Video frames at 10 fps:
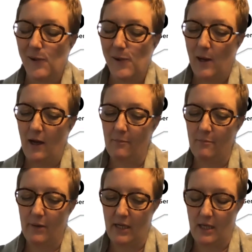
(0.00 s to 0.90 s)

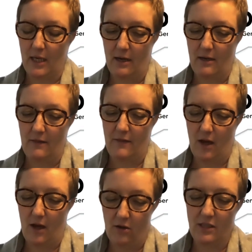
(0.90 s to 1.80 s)
But the
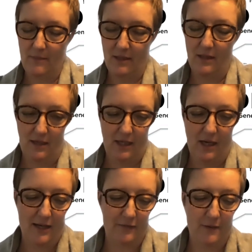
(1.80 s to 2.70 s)
argument that
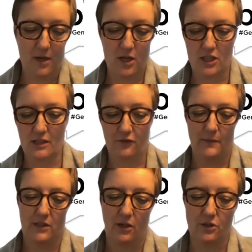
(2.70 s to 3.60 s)
kind of emerges from the
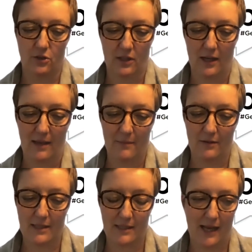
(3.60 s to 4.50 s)
social dilemma
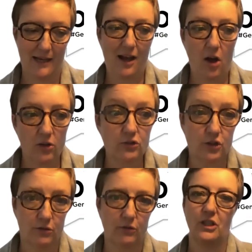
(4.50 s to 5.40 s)
is that
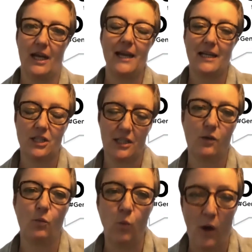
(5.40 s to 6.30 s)
cultural change is the
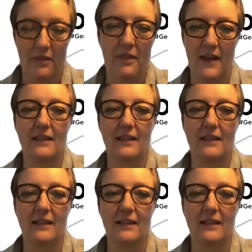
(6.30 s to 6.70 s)
one thing